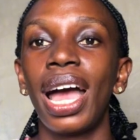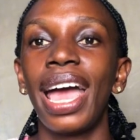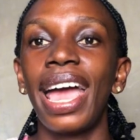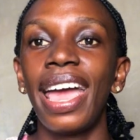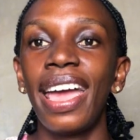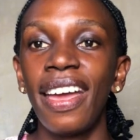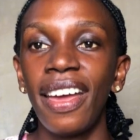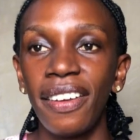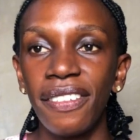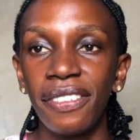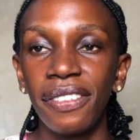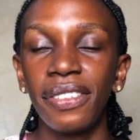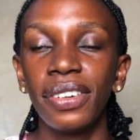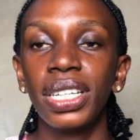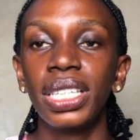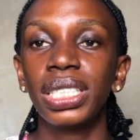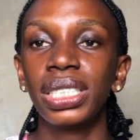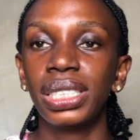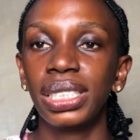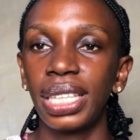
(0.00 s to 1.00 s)

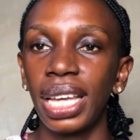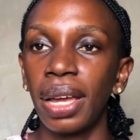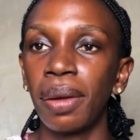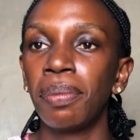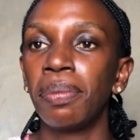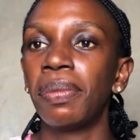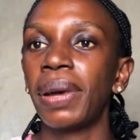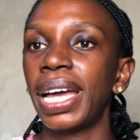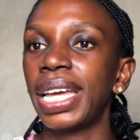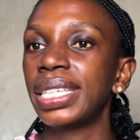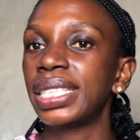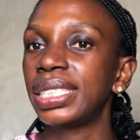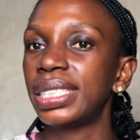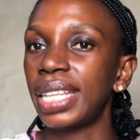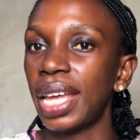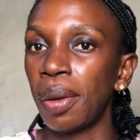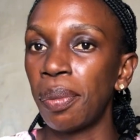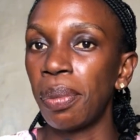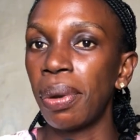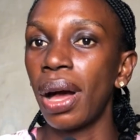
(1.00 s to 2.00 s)
every step by
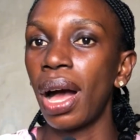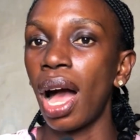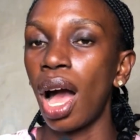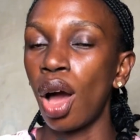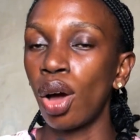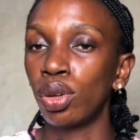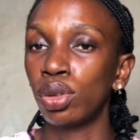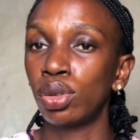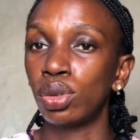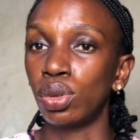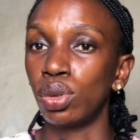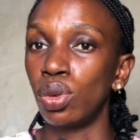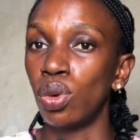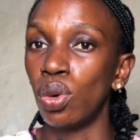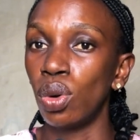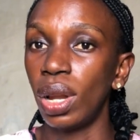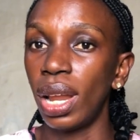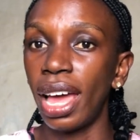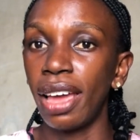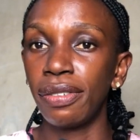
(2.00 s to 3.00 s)
step how to go
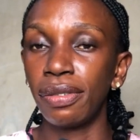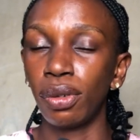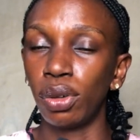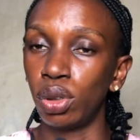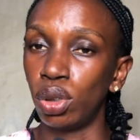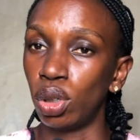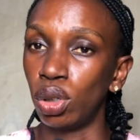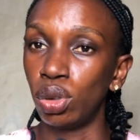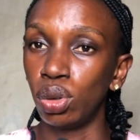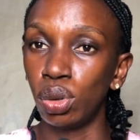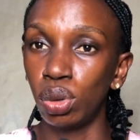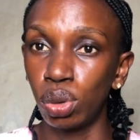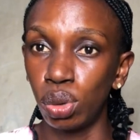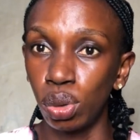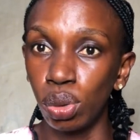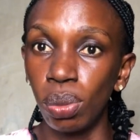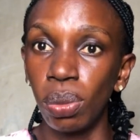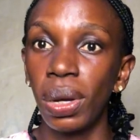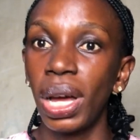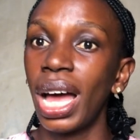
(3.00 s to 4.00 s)
live on your
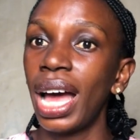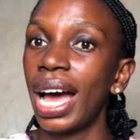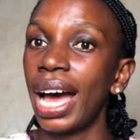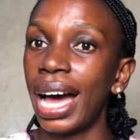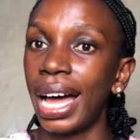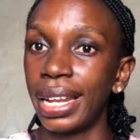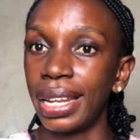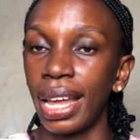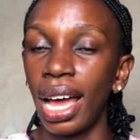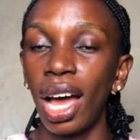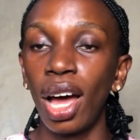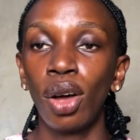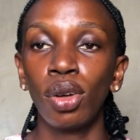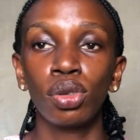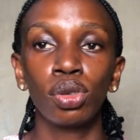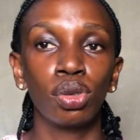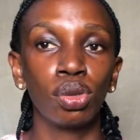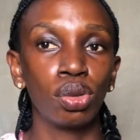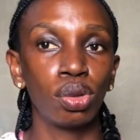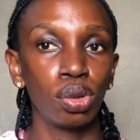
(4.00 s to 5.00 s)
YouTube and how
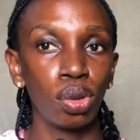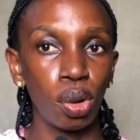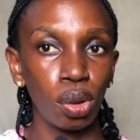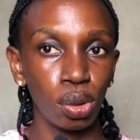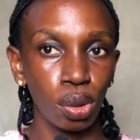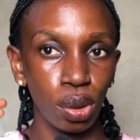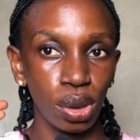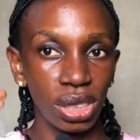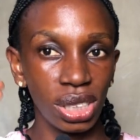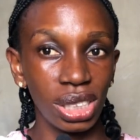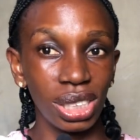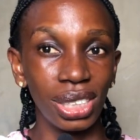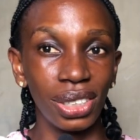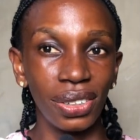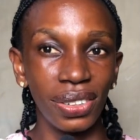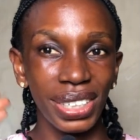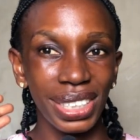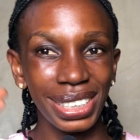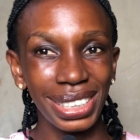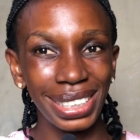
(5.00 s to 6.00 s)
to turn on the
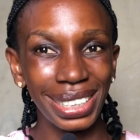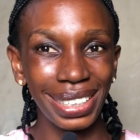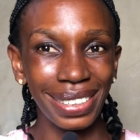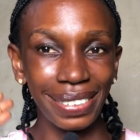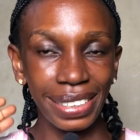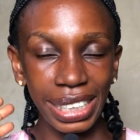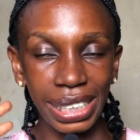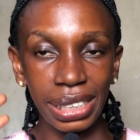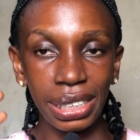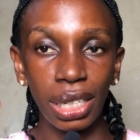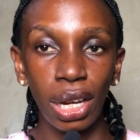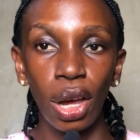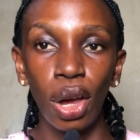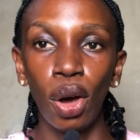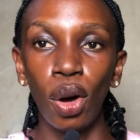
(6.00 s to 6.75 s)
green screen